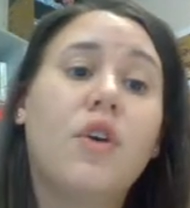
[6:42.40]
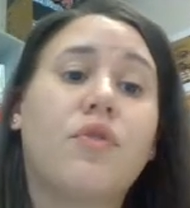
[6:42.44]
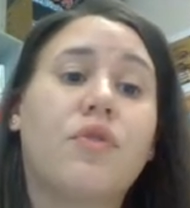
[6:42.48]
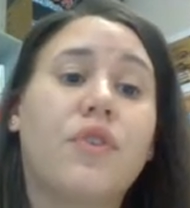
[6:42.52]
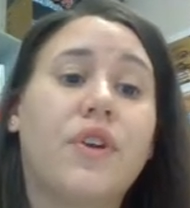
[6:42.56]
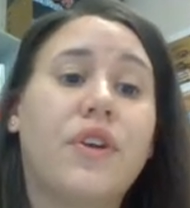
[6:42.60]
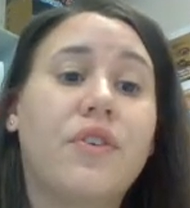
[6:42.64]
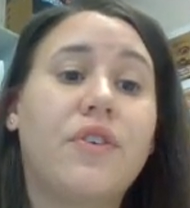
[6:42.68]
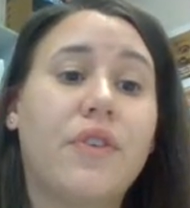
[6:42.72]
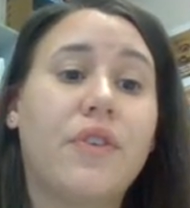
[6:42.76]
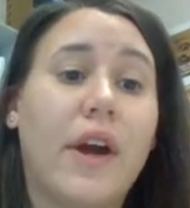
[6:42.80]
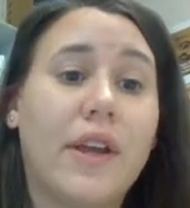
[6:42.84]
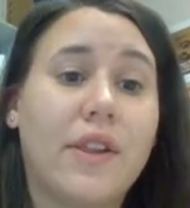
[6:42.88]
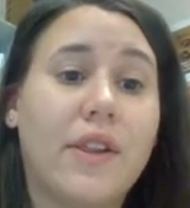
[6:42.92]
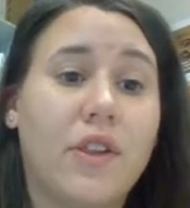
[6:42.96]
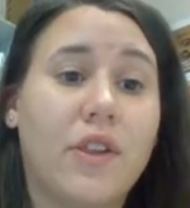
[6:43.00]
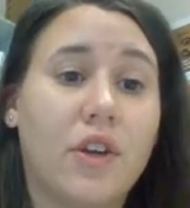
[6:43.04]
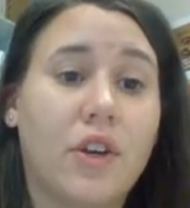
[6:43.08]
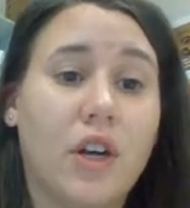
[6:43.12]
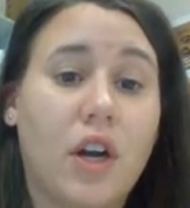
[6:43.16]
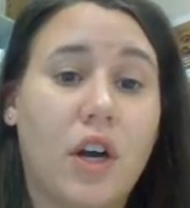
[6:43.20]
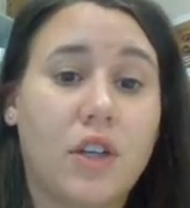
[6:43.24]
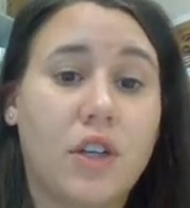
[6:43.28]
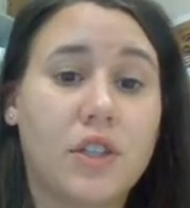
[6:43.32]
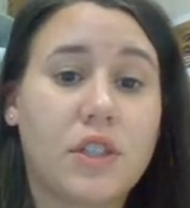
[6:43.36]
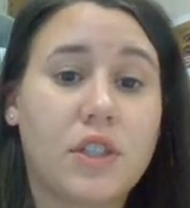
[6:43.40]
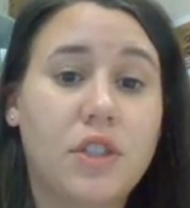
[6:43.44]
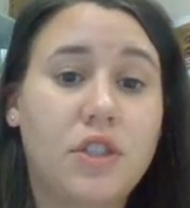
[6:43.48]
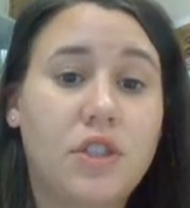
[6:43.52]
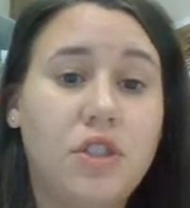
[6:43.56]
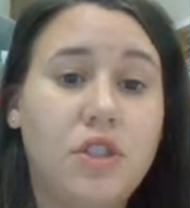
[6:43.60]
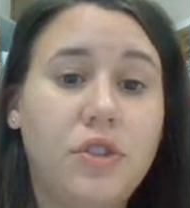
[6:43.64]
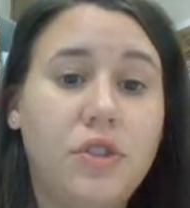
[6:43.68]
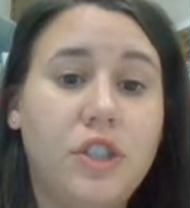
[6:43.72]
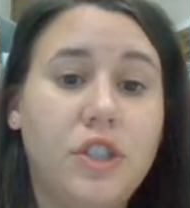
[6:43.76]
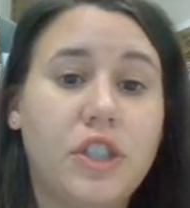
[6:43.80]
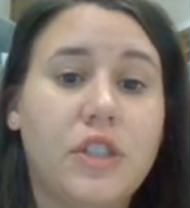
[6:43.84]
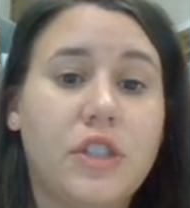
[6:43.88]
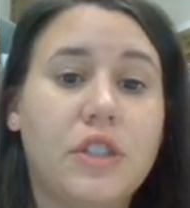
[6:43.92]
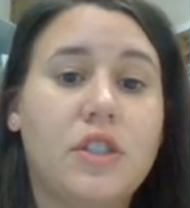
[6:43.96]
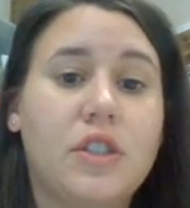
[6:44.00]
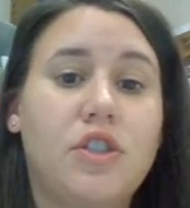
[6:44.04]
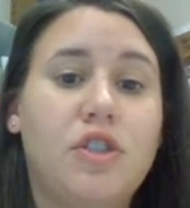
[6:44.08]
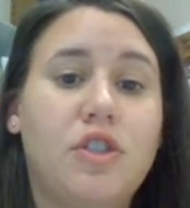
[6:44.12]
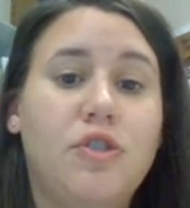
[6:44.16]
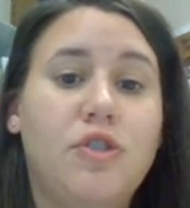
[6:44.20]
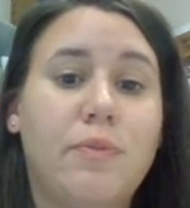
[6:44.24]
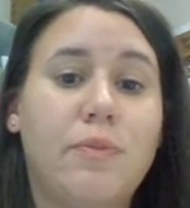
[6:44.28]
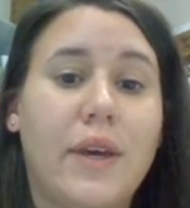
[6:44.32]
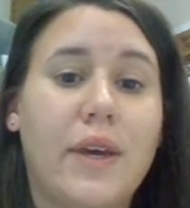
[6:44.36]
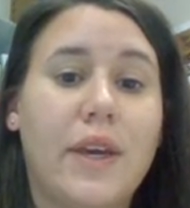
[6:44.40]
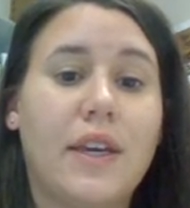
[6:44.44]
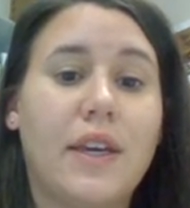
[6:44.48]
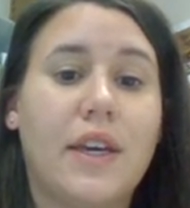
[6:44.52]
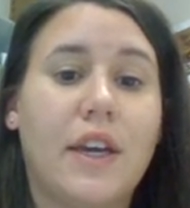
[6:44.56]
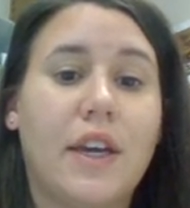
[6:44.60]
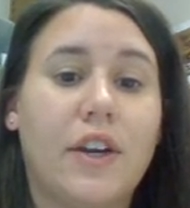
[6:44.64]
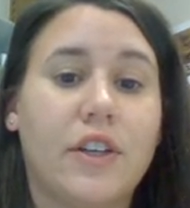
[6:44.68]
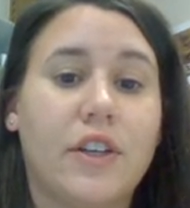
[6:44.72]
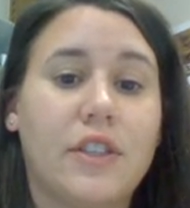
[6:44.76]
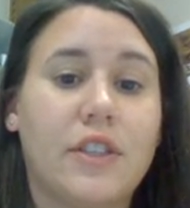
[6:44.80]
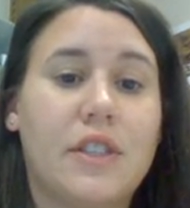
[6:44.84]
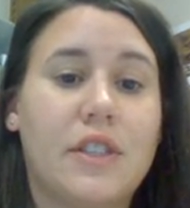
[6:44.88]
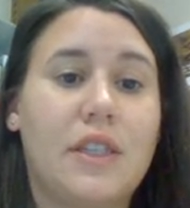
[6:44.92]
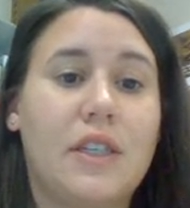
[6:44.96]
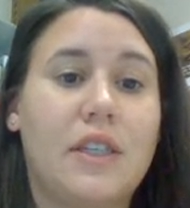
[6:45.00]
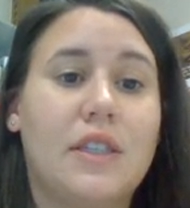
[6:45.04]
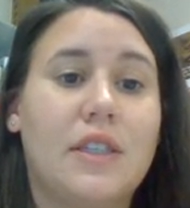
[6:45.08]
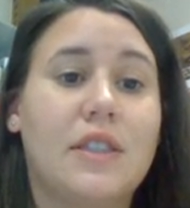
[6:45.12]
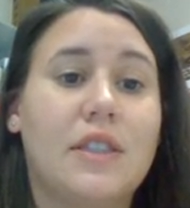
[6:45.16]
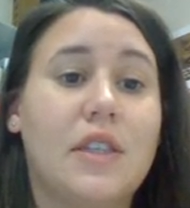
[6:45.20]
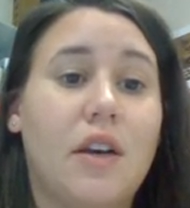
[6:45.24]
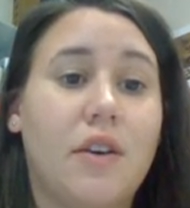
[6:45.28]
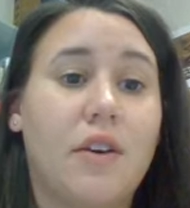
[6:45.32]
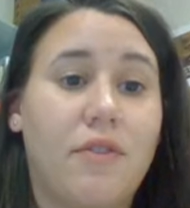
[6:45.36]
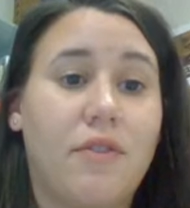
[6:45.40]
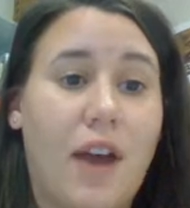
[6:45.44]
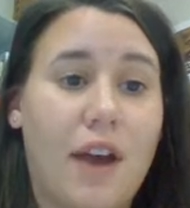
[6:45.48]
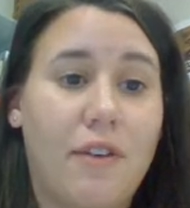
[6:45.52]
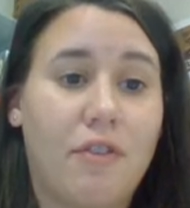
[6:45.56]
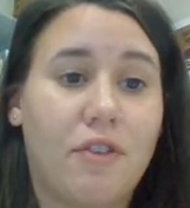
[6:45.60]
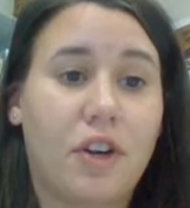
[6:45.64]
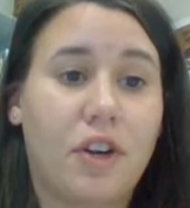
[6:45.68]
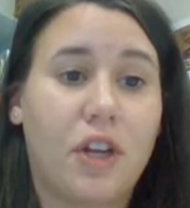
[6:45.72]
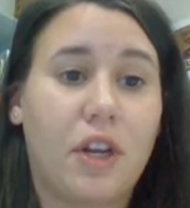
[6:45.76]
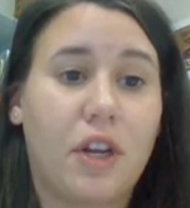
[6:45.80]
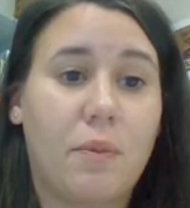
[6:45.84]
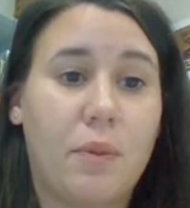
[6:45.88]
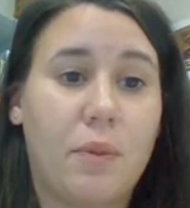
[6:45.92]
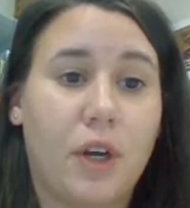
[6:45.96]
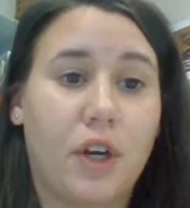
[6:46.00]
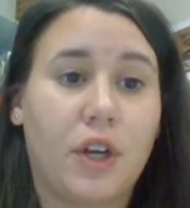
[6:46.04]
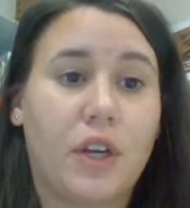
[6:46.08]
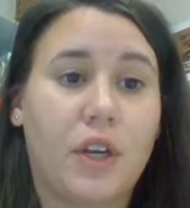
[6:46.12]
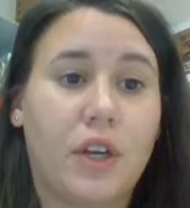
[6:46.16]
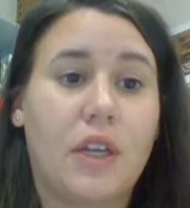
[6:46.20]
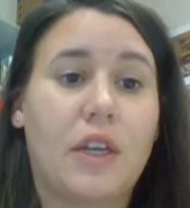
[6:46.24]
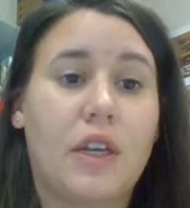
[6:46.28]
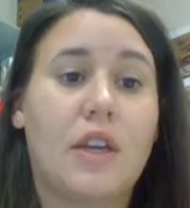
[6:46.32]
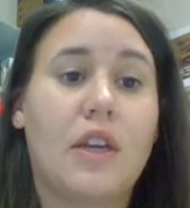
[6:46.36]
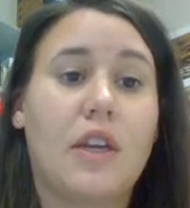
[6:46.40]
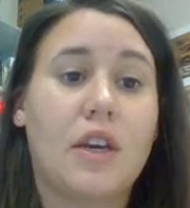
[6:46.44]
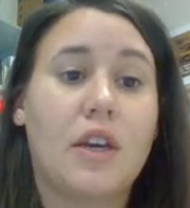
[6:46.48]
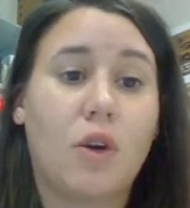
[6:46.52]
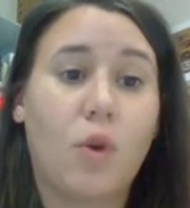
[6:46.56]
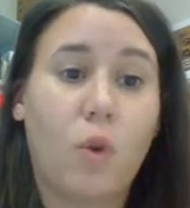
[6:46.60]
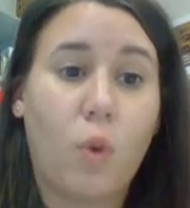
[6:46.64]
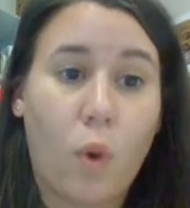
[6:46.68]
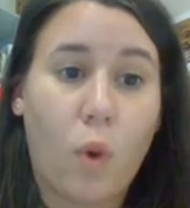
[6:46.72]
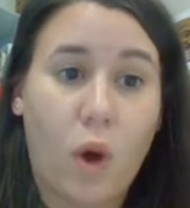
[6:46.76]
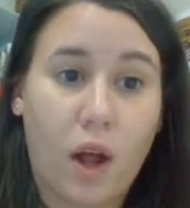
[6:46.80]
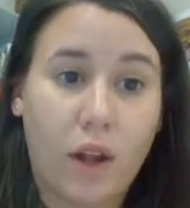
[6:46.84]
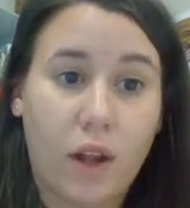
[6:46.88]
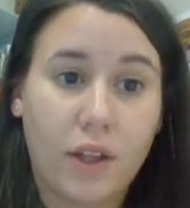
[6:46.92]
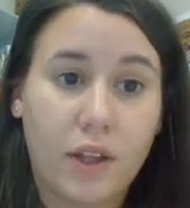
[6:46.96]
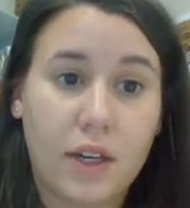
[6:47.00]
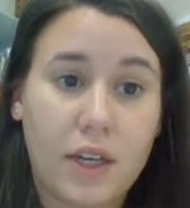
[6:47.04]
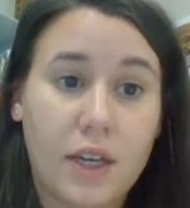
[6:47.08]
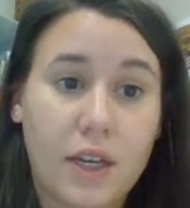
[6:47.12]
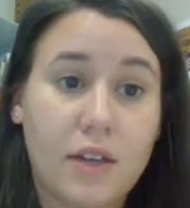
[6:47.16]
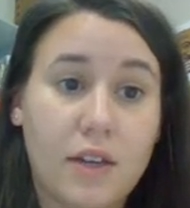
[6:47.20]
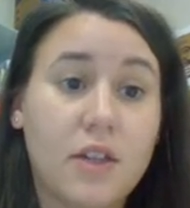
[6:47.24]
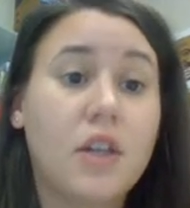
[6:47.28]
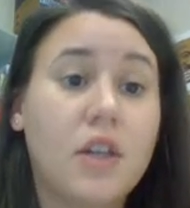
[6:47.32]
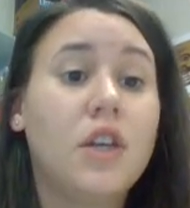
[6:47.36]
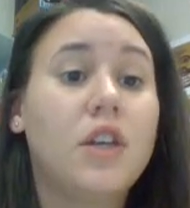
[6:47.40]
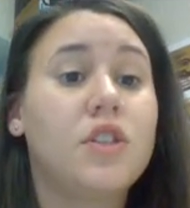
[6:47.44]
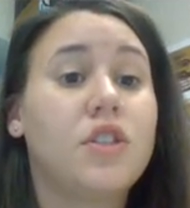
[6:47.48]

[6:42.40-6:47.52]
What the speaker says: rewrite their constitutions to make guarantees of African American equality.